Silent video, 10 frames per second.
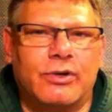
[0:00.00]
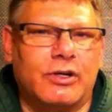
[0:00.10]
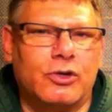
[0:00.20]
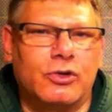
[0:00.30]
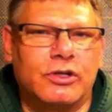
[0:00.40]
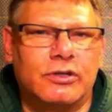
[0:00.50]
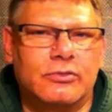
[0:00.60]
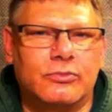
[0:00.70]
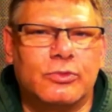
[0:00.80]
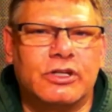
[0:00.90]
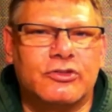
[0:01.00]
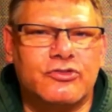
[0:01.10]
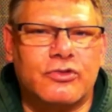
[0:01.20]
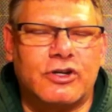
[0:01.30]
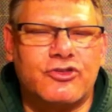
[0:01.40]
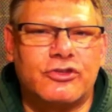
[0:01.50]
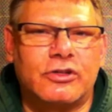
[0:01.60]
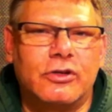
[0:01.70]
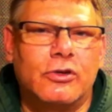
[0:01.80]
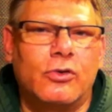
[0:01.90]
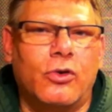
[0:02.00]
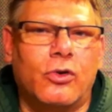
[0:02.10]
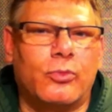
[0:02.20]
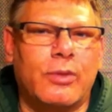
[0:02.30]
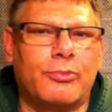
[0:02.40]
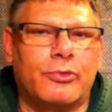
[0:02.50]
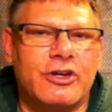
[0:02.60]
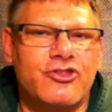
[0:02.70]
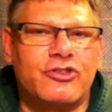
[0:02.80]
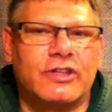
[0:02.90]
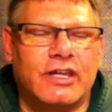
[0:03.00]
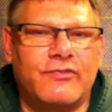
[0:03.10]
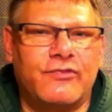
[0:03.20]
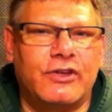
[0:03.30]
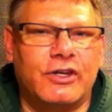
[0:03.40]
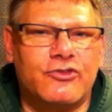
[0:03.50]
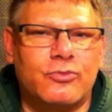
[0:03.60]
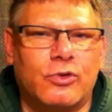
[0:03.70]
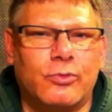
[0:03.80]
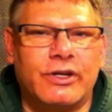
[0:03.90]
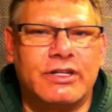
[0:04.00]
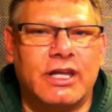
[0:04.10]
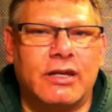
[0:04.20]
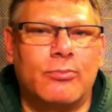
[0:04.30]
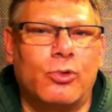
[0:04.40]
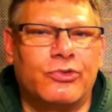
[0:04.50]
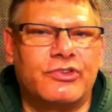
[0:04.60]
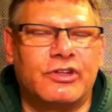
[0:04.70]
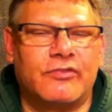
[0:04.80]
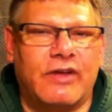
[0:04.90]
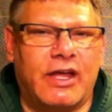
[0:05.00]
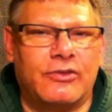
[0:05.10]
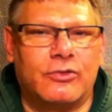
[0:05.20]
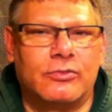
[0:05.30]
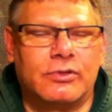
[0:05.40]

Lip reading: but a good reconstruction or reparation of that finish will retain most of the value.